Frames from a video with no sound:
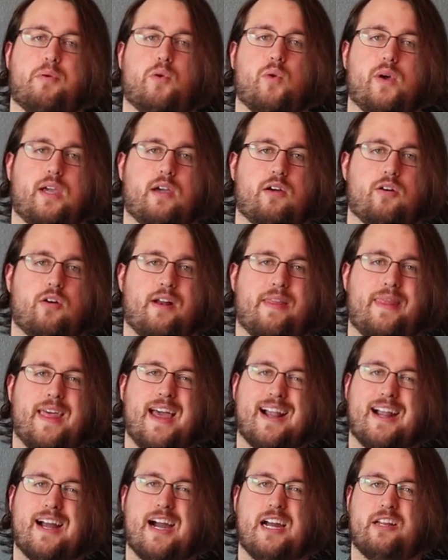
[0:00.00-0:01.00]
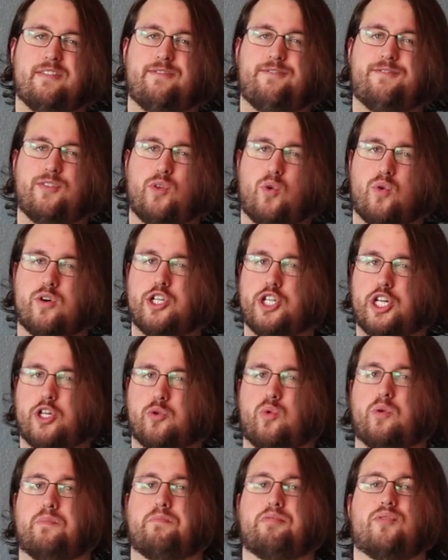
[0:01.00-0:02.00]
point guard and that kind of floor
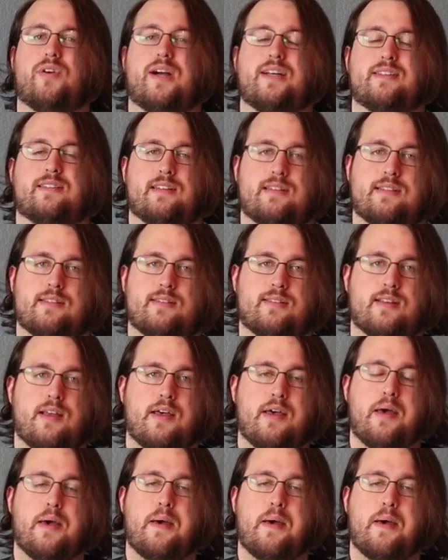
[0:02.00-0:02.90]
general presence